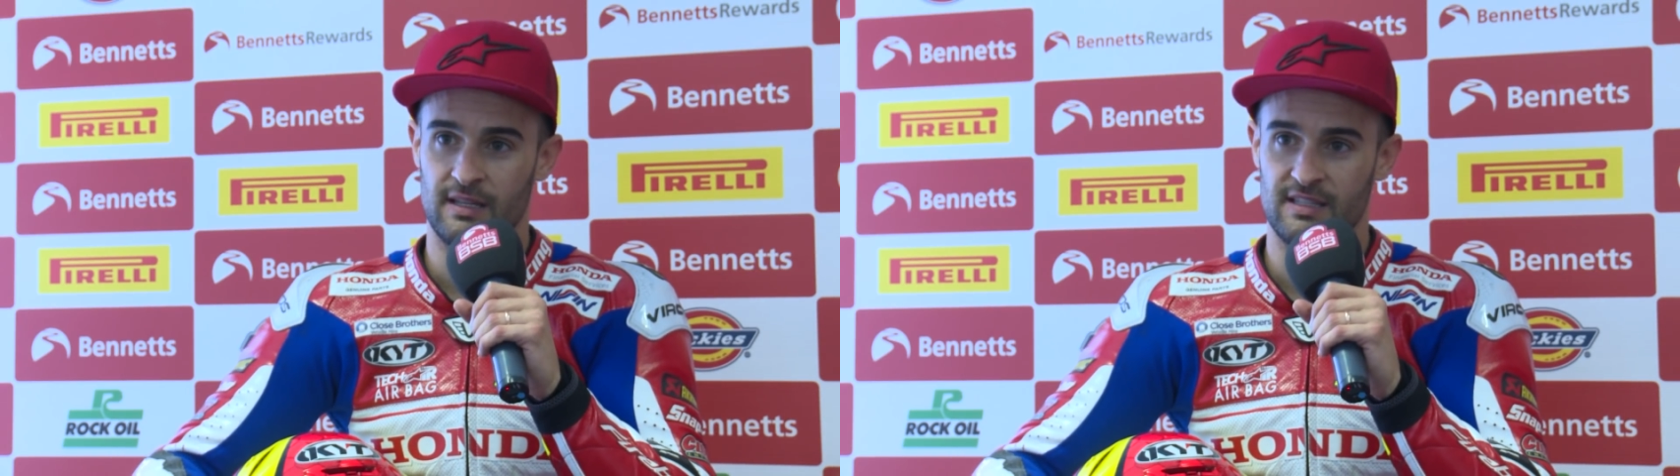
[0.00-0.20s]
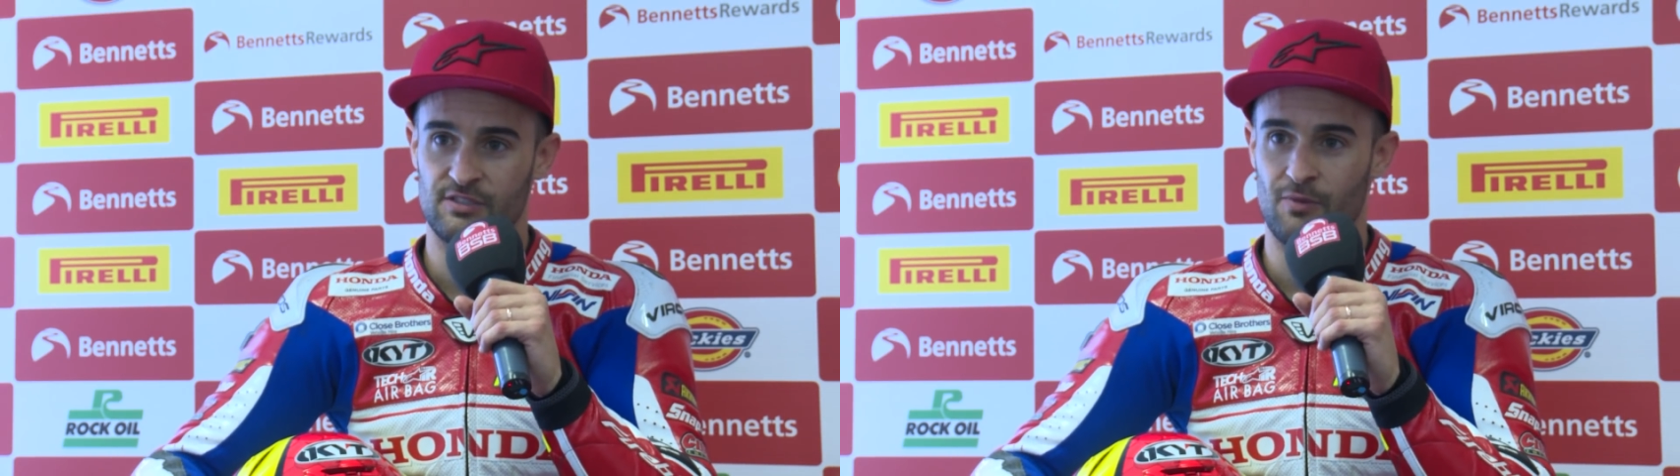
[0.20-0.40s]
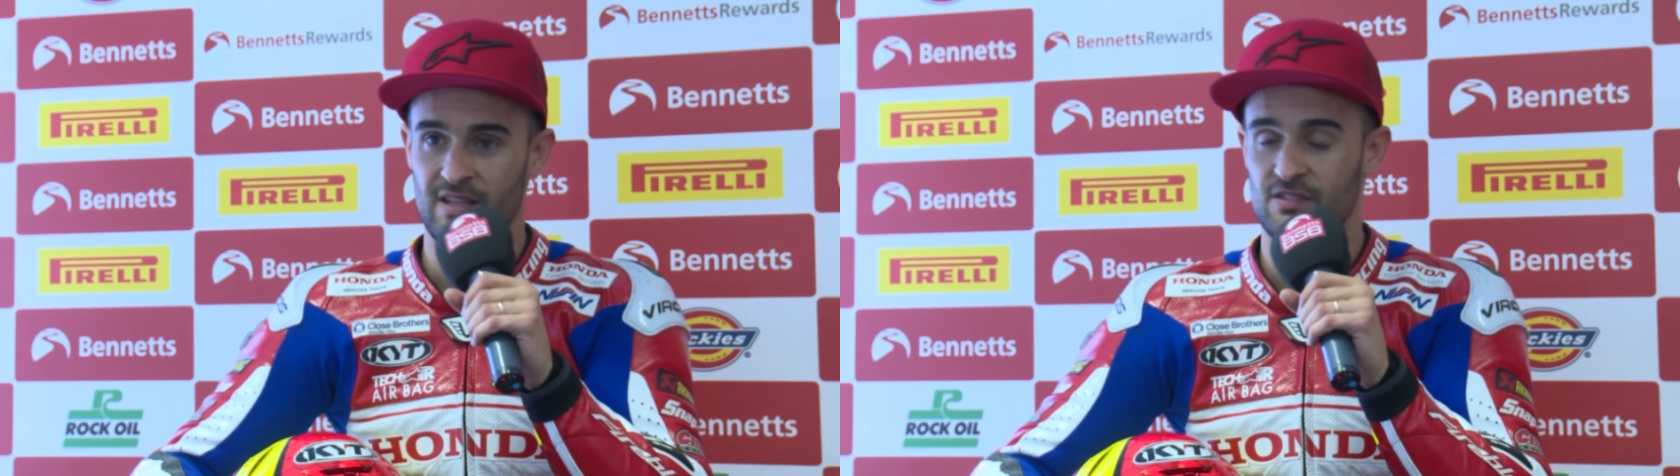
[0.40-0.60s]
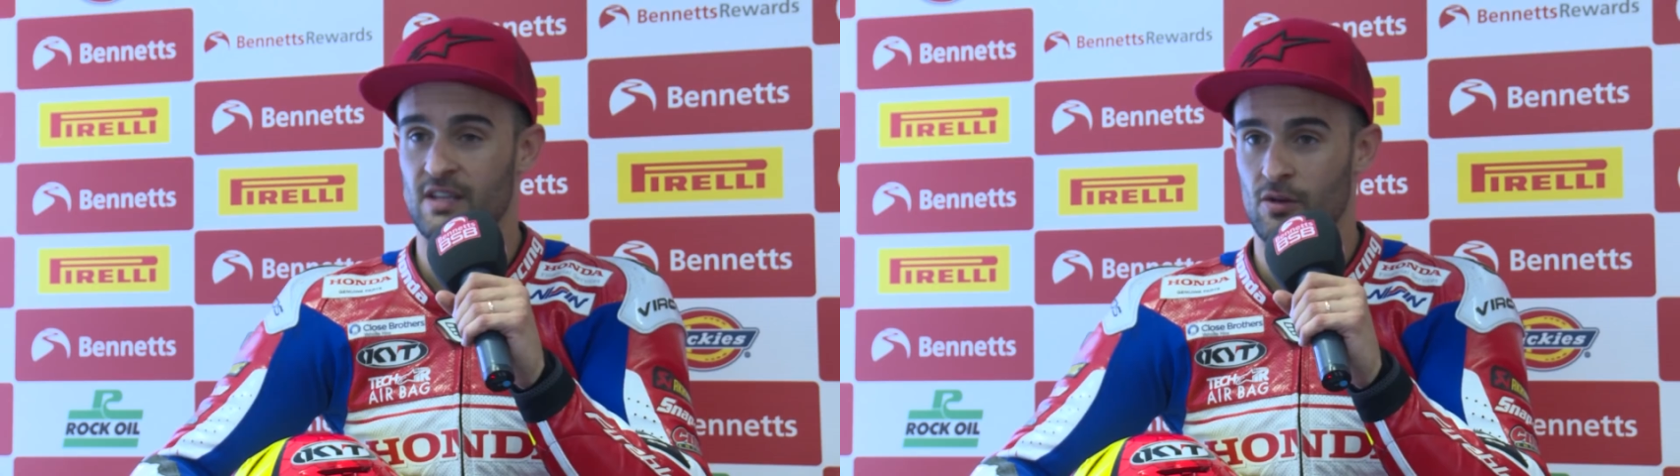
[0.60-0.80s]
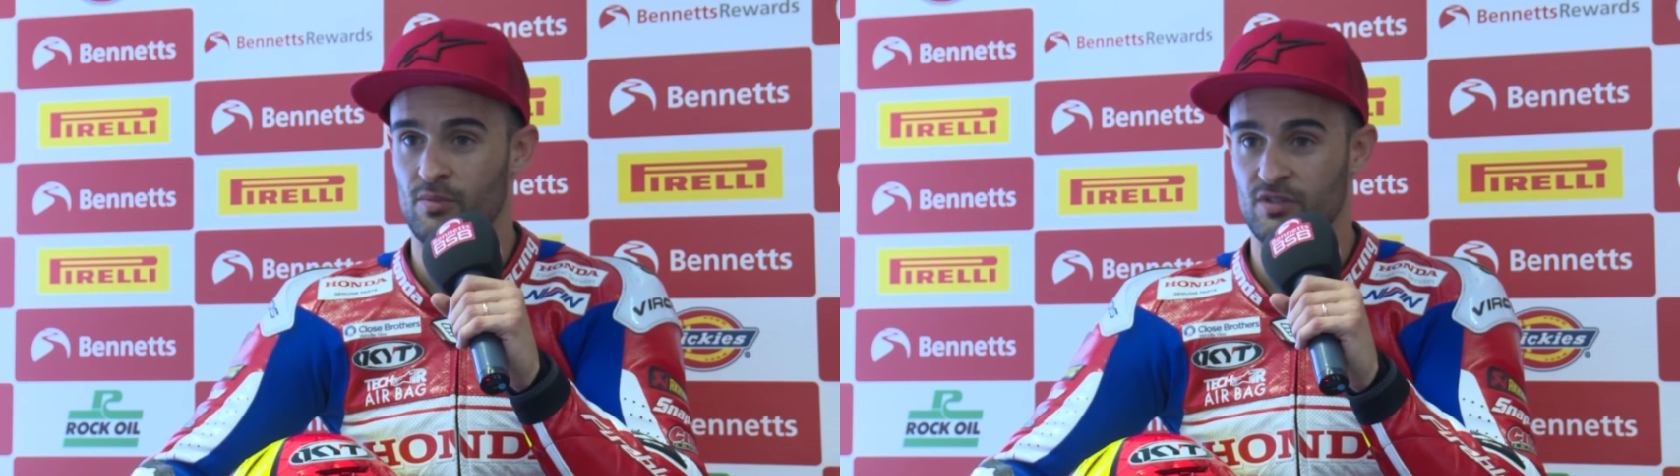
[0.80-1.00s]
this race in
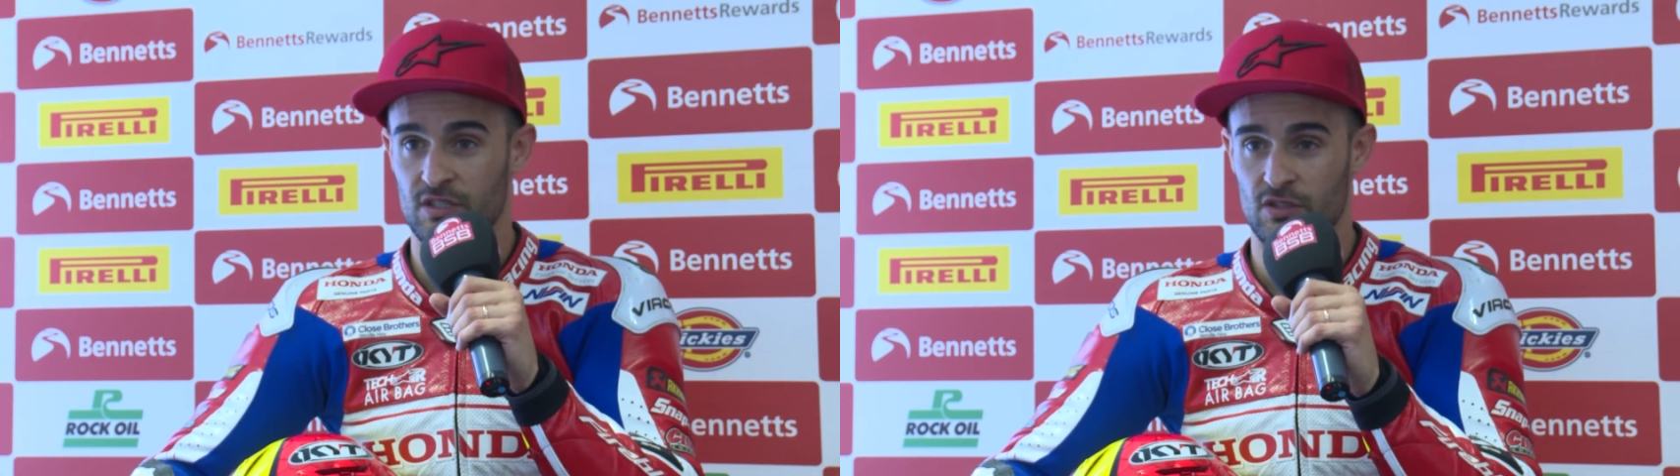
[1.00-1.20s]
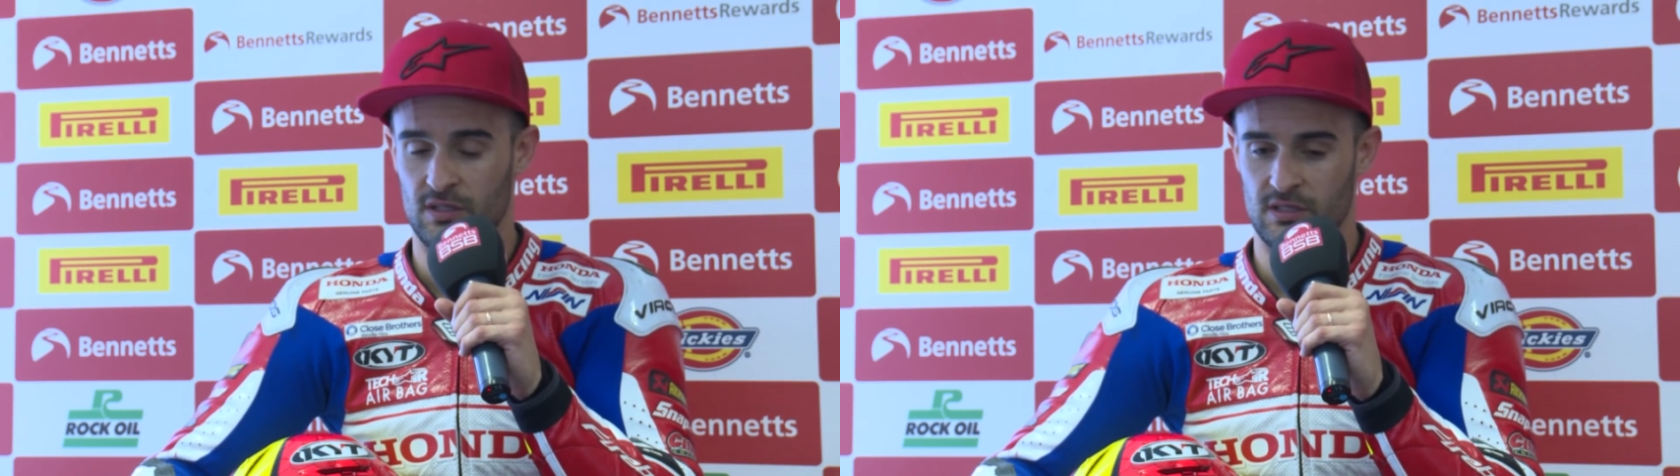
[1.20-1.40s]
second position.